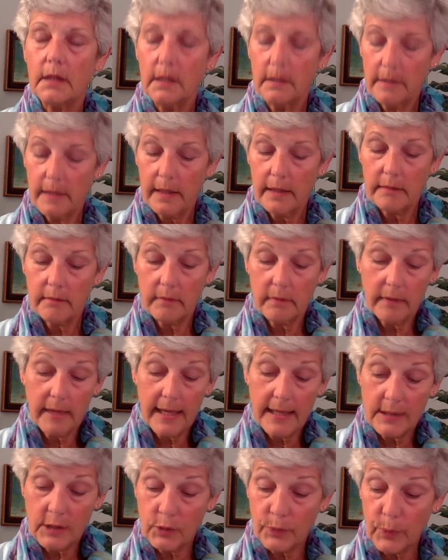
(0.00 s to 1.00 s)
that
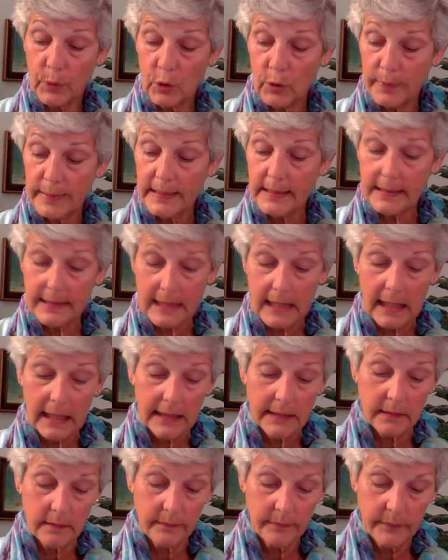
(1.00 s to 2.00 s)
has sperm
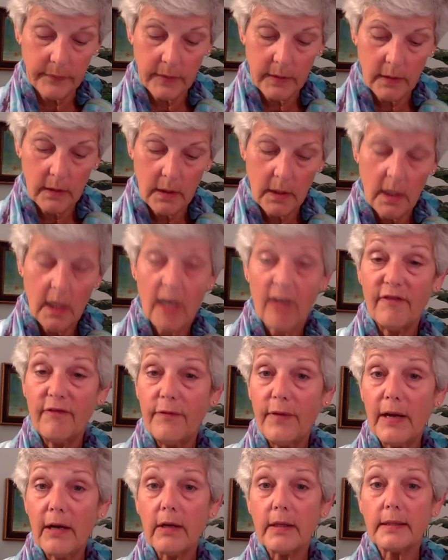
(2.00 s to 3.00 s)
inside. A
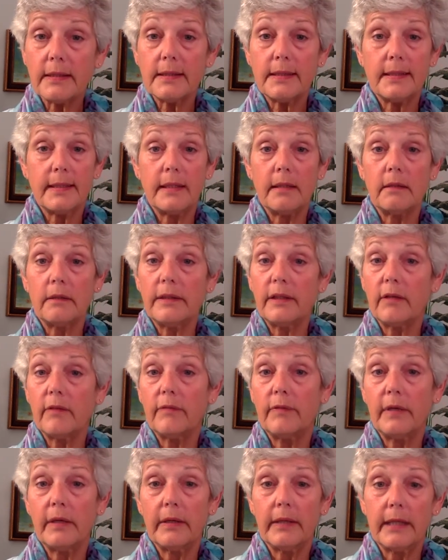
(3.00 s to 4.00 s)
varicocele, they're
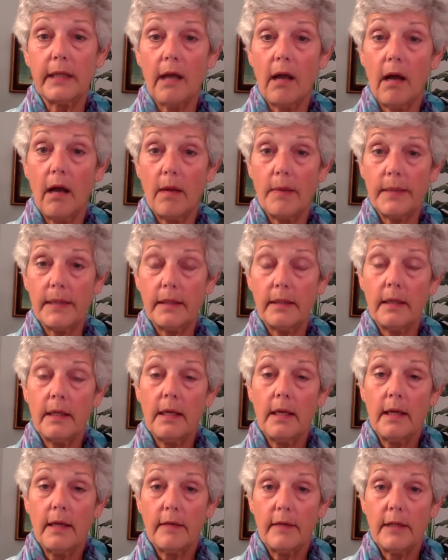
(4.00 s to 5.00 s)
very common.
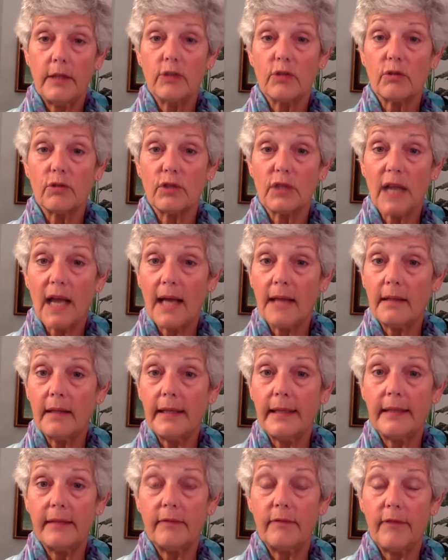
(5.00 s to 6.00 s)
These are
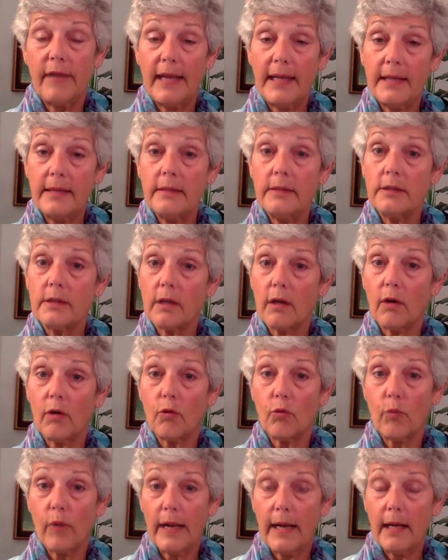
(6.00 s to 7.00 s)
dilated veins
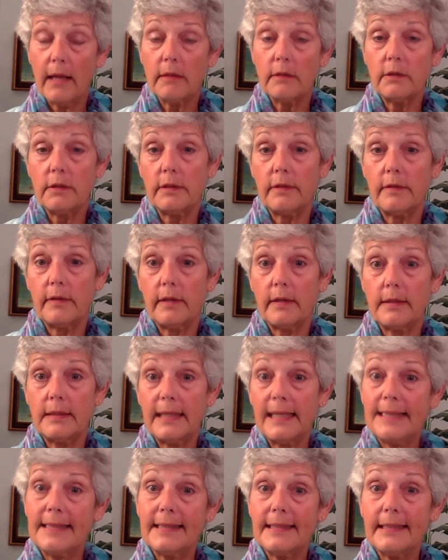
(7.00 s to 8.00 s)
around the
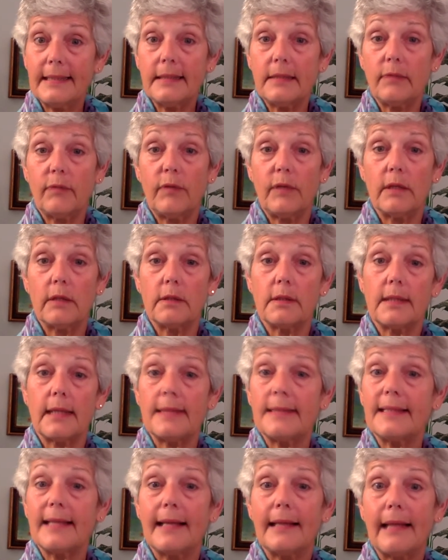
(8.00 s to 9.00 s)
testis, feels, they
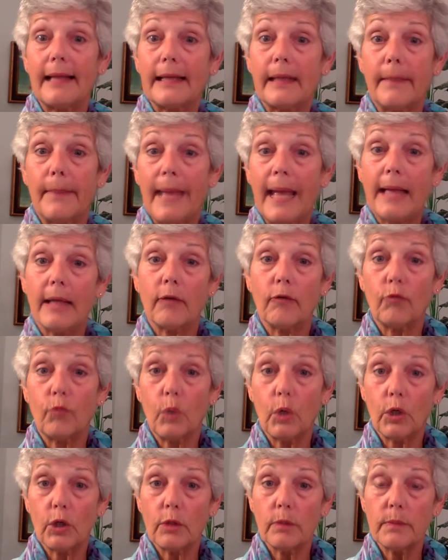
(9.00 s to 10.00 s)
say, like a bag of
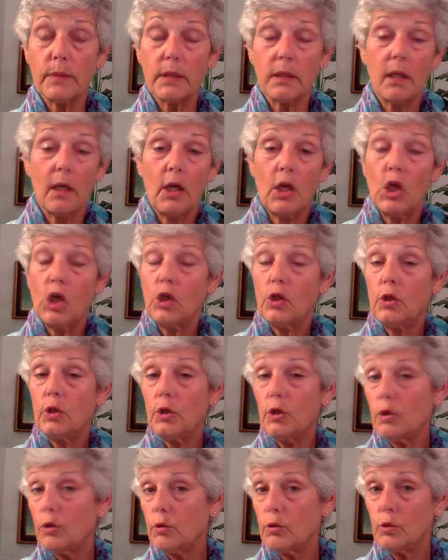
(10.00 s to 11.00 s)
worms.
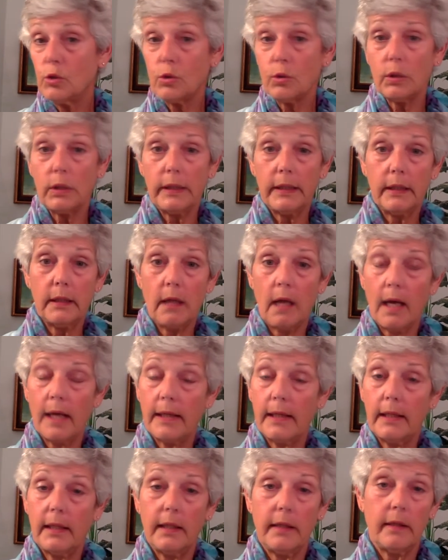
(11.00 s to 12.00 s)
Usually
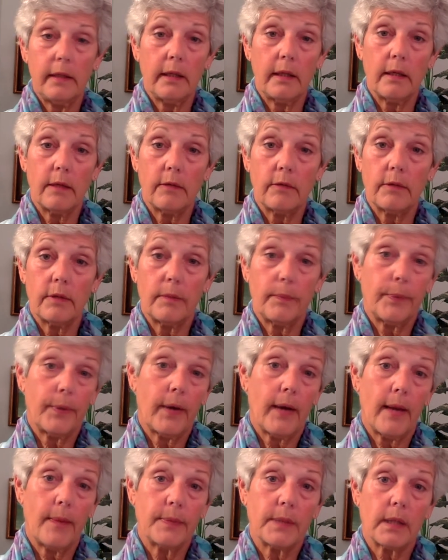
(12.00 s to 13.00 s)
not anything other than
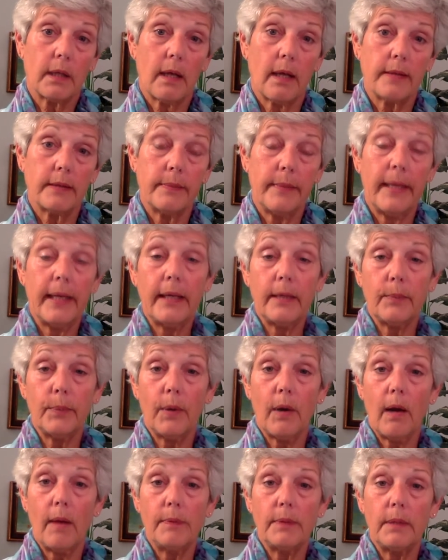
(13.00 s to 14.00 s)
perhaps a cosmetic
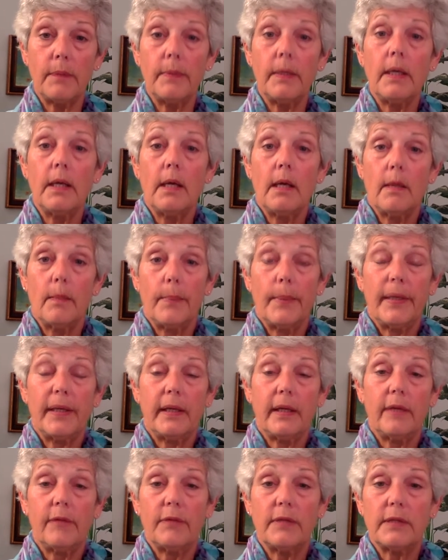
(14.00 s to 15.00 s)
problem,
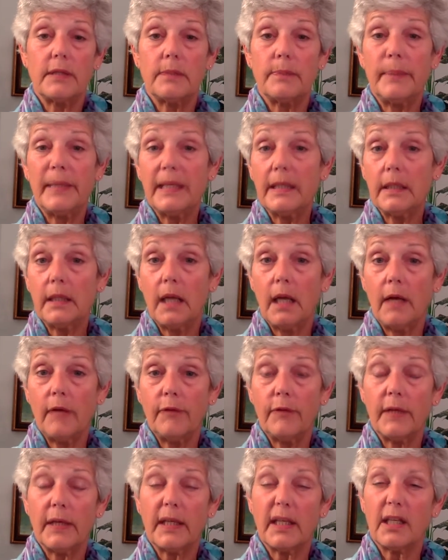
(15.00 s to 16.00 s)
but if it's big
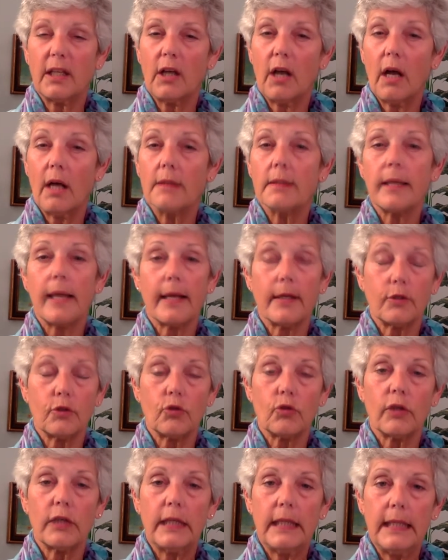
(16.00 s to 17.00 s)
enough, it can cause
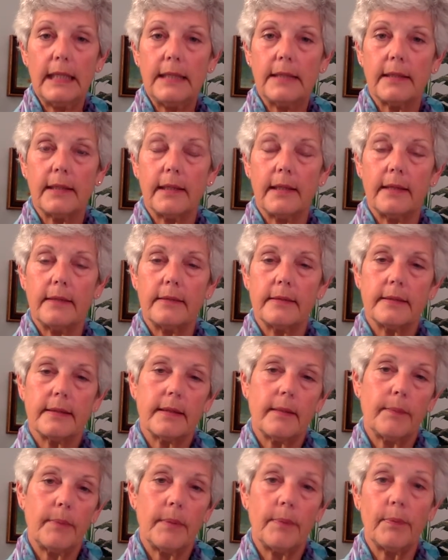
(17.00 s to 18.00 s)
extra heat, and
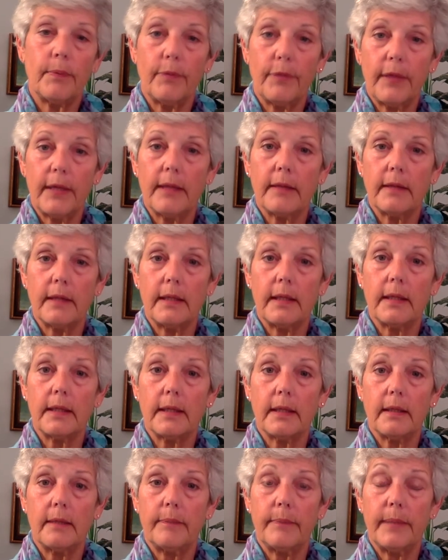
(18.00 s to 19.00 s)
some people think that it
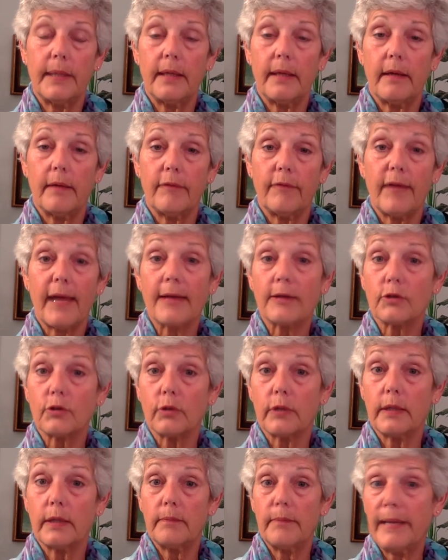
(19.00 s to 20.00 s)
can be a
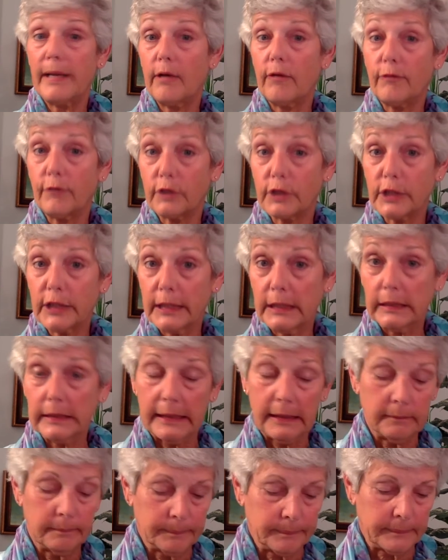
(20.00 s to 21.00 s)
factor male
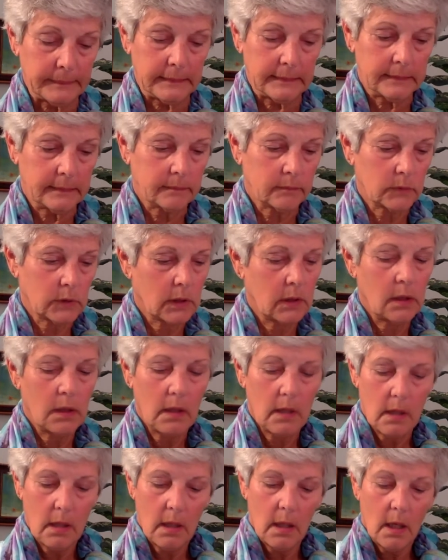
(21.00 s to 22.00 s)
fertility.
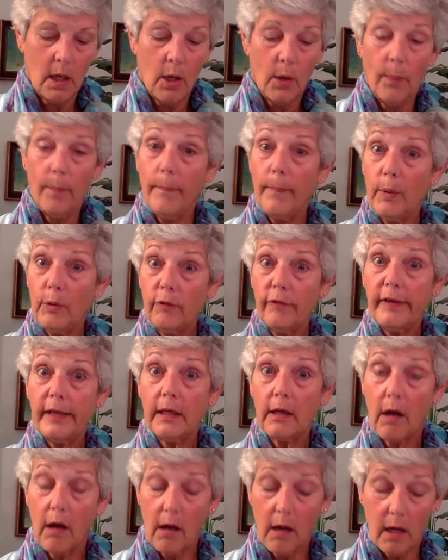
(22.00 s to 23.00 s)

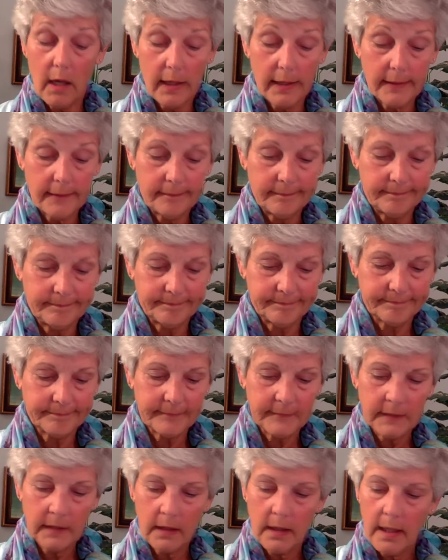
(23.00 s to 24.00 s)
Moving on.
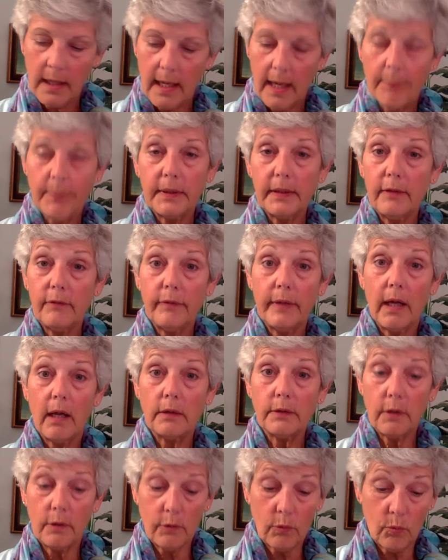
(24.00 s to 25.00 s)
I believe we all
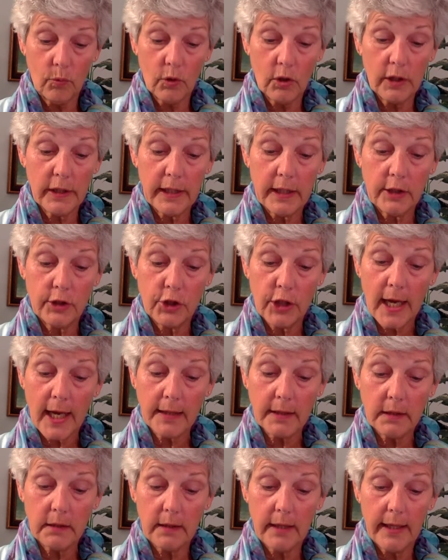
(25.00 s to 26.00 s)
know the word
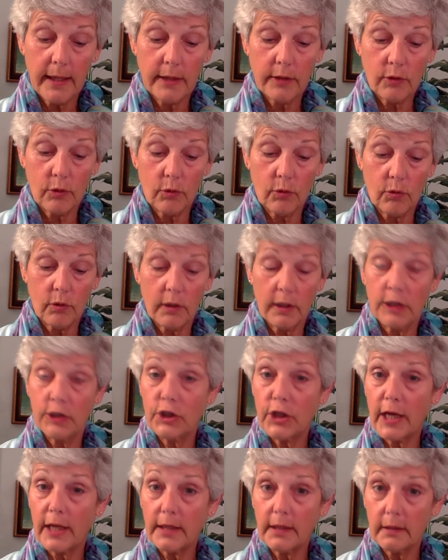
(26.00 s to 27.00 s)
ejaculate or
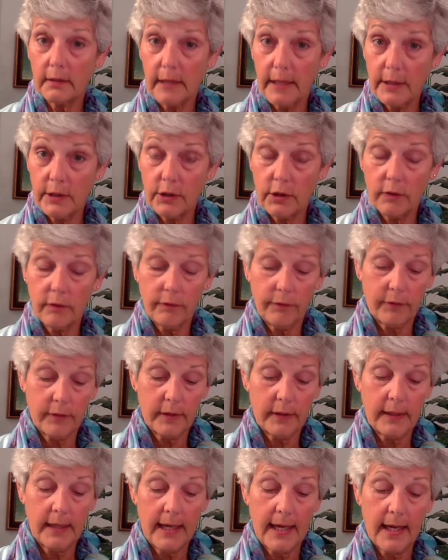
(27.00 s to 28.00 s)
ejaculation for
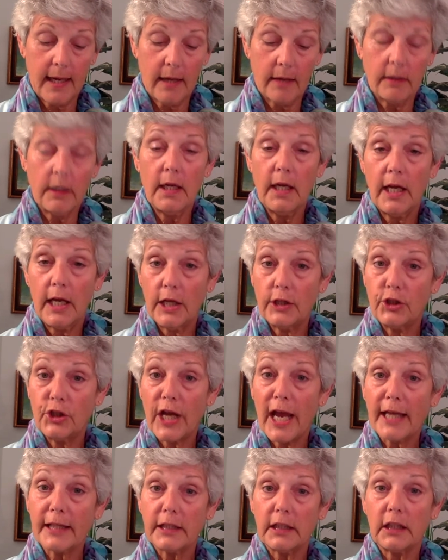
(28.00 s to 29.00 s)
the noun.
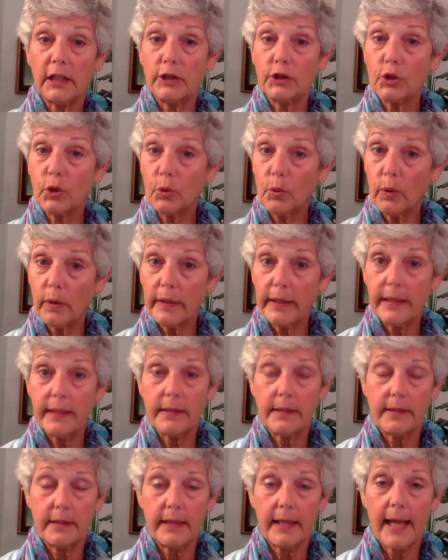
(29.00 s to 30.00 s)
Ejaculatory
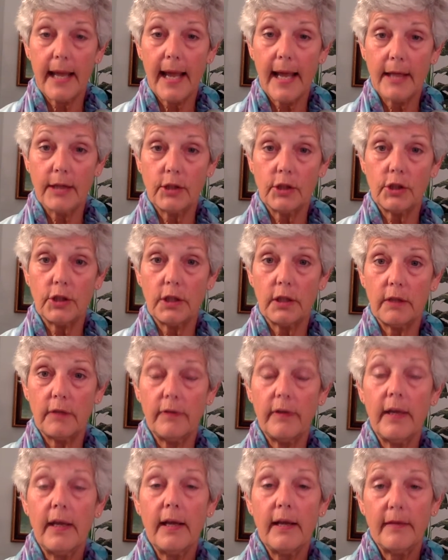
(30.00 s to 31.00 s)
is the adjective.
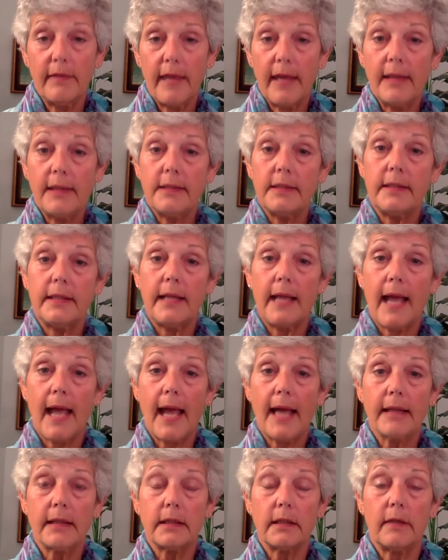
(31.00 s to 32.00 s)
That is the
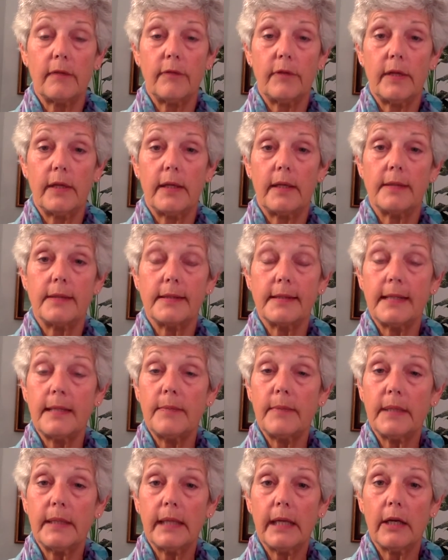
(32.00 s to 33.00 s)
act of the
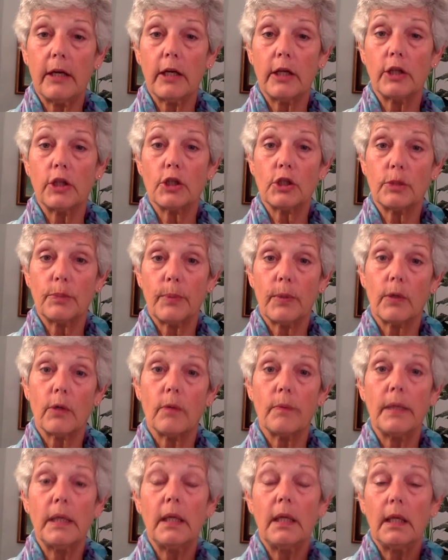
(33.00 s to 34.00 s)
semen carrying the
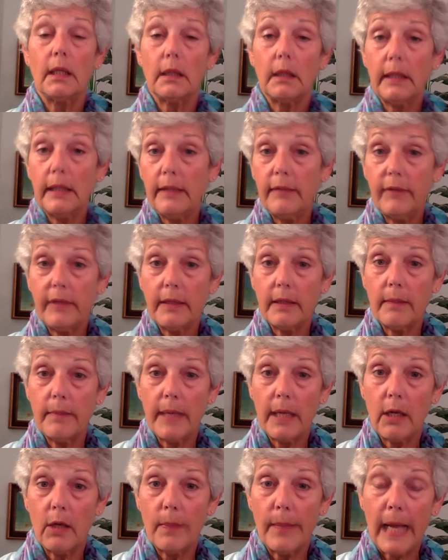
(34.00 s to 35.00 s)
sperm leaving the
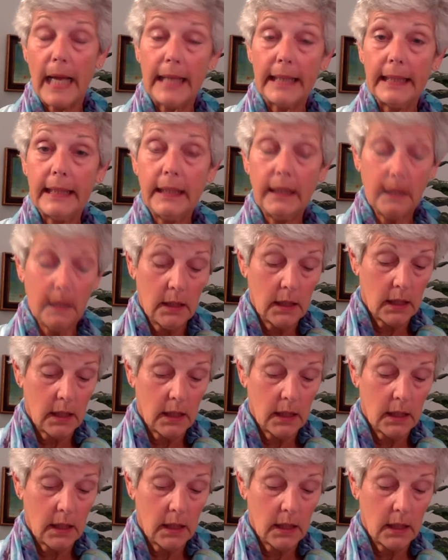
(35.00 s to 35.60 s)
male body.